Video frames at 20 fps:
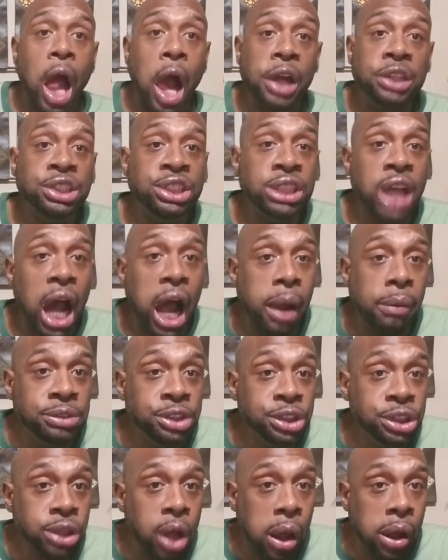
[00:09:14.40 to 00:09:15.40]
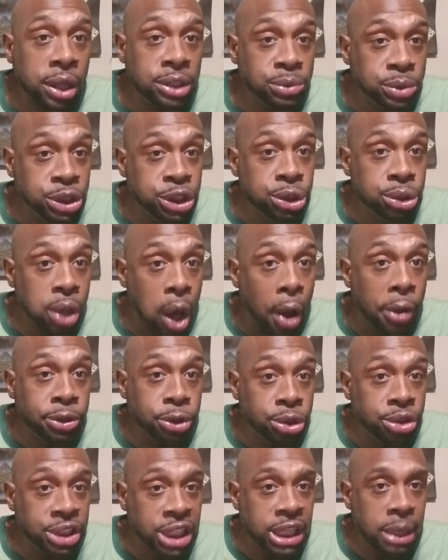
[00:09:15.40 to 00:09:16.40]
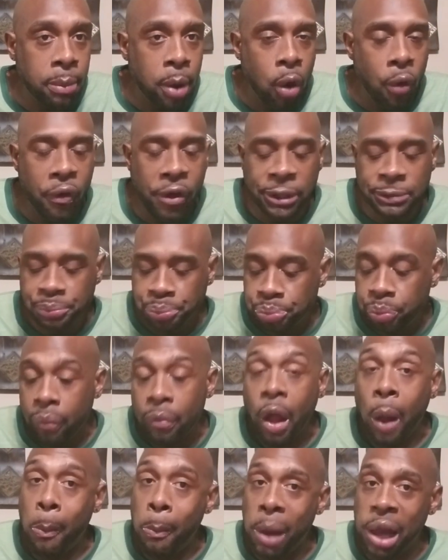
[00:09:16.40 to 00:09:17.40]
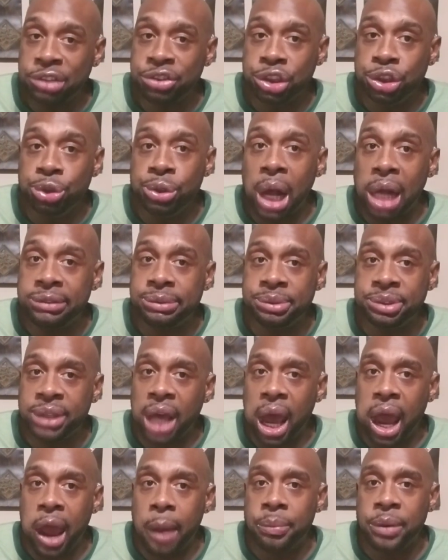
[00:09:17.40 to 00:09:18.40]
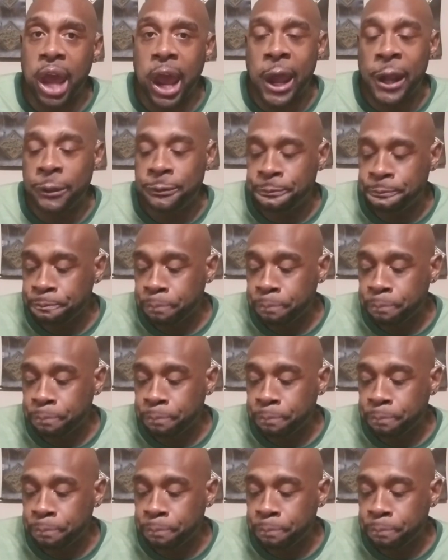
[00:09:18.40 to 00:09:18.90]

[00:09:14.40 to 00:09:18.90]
Y'all, when you go when you go to see the movie, make sure you got some time now,